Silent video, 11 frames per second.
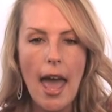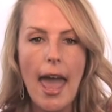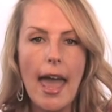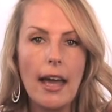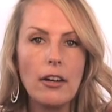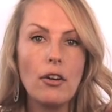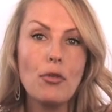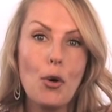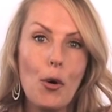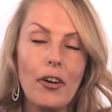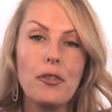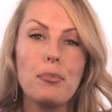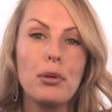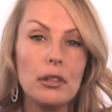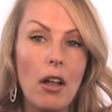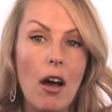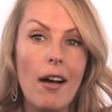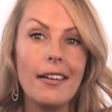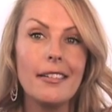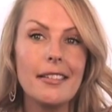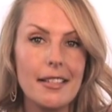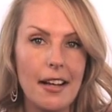and of course
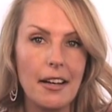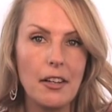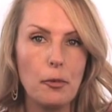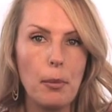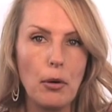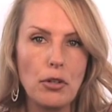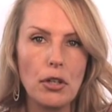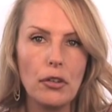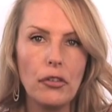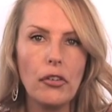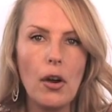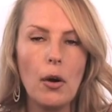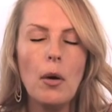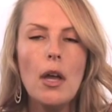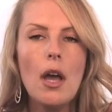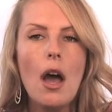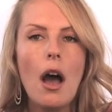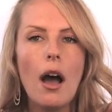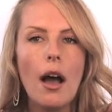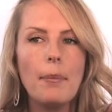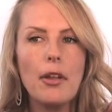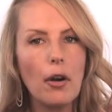prolonged sun exposure. So
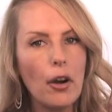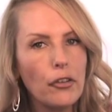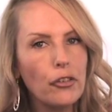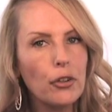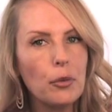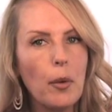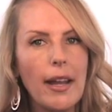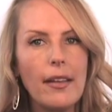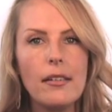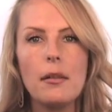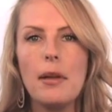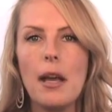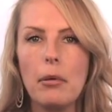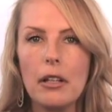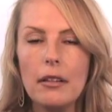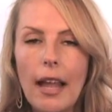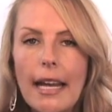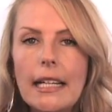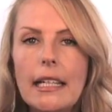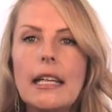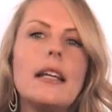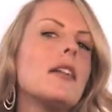there are certain ways to be able to
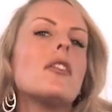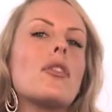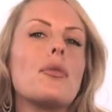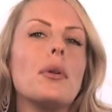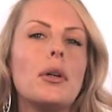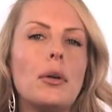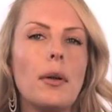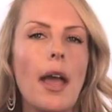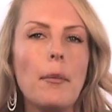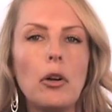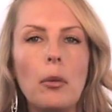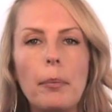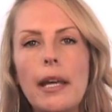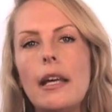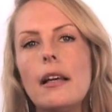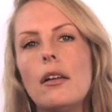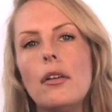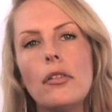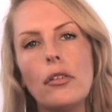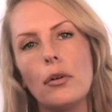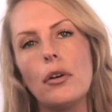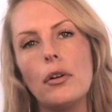lighten it through chemical
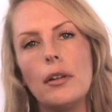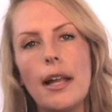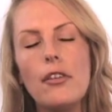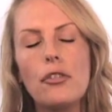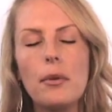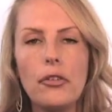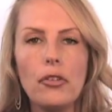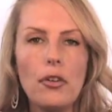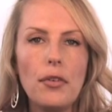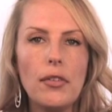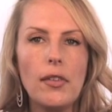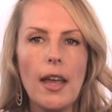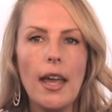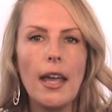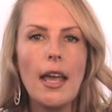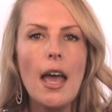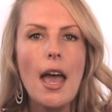peels or laser resurfacing